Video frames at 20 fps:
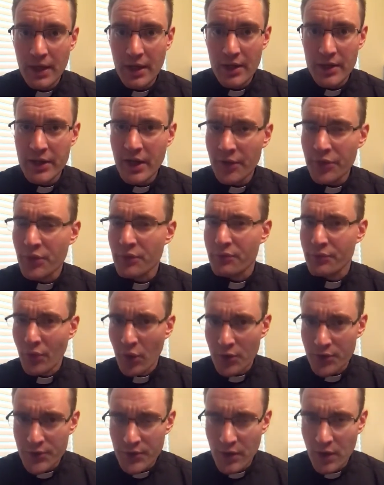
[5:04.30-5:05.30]
not the
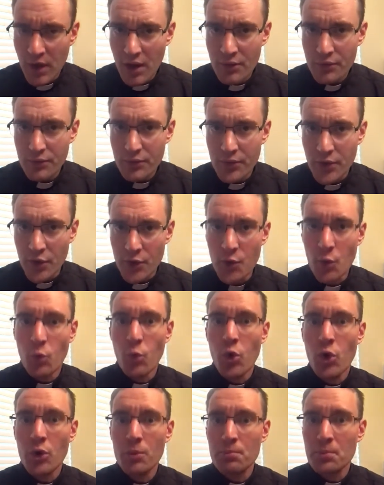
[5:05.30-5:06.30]
false love that the
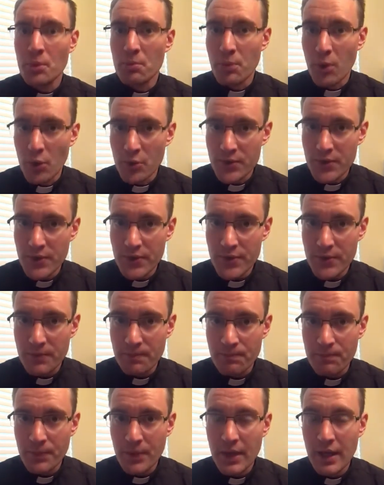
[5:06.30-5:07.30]
world proposes,
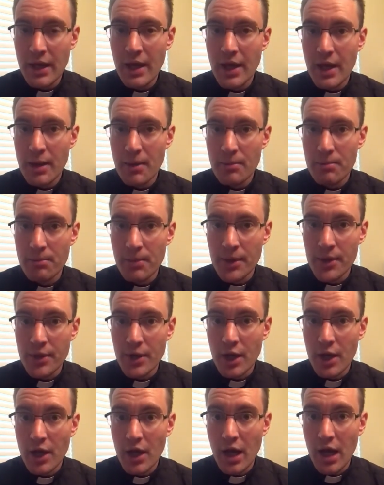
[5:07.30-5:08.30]
but
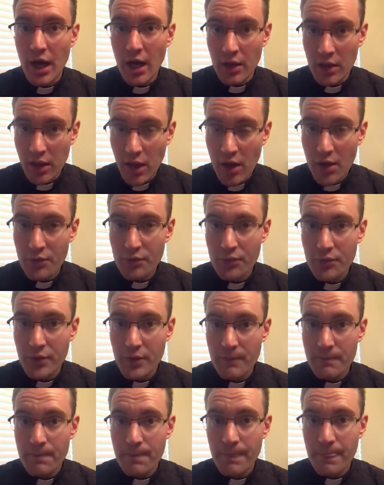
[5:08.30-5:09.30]
a love
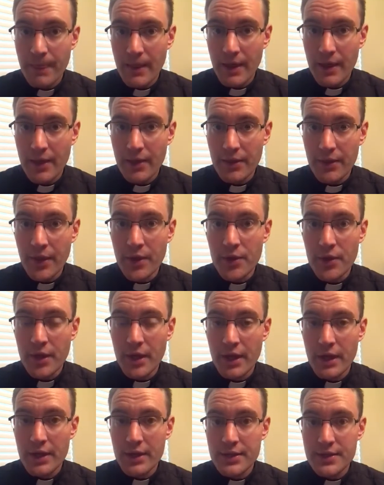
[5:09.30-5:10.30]
that
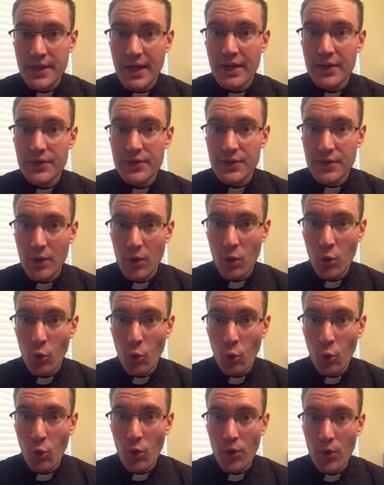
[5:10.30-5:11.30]
takes
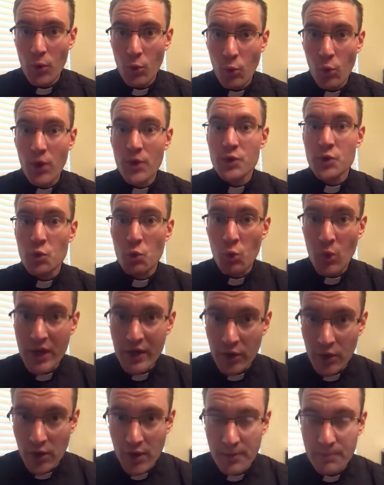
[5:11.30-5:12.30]
one's
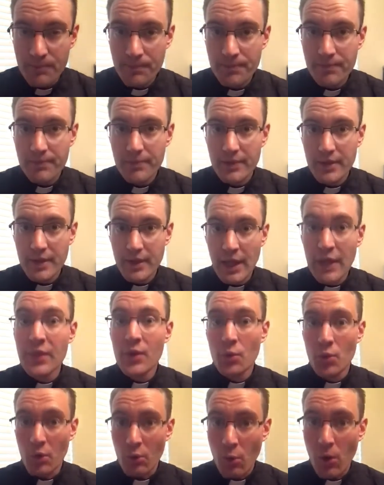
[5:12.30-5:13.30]
will and
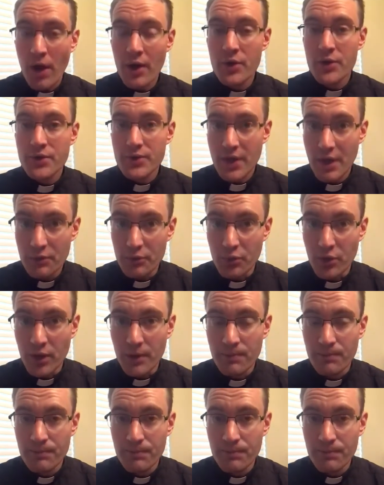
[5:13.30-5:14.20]
that requires suffering,